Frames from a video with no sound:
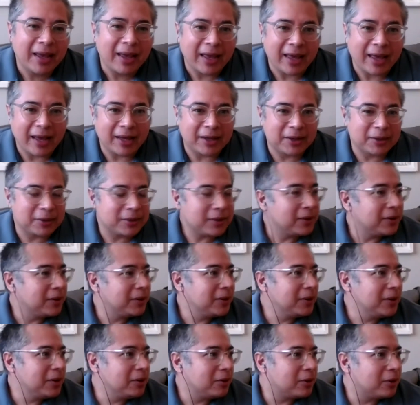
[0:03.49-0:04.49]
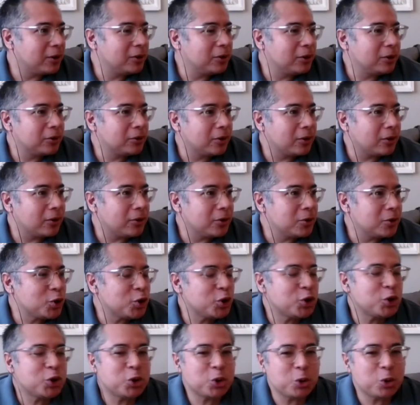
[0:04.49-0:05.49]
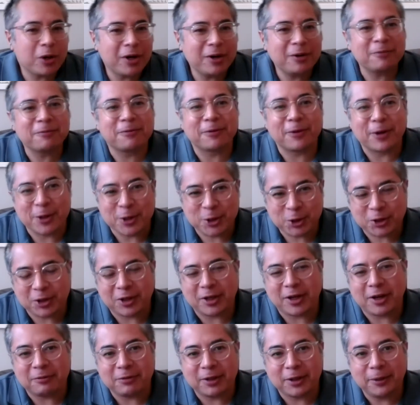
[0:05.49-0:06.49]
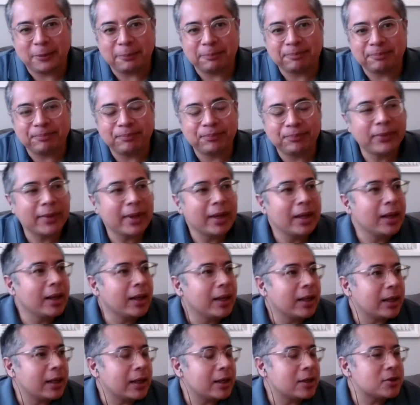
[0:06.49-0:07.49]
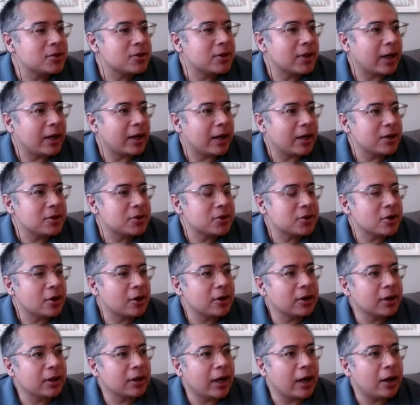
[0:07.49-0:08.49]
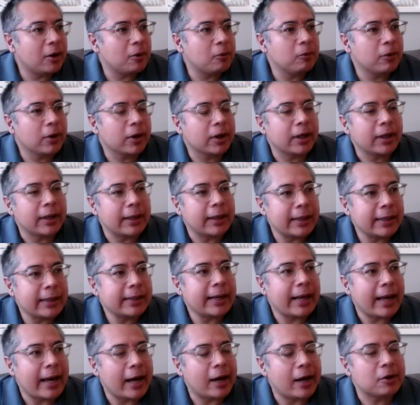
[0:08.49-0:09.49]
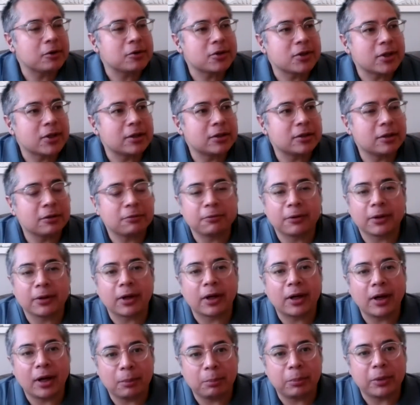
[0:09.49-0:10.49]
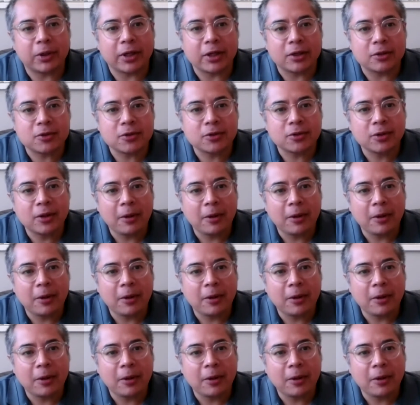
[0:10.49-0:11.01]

And the short version of it is that I started out working in house at different companies.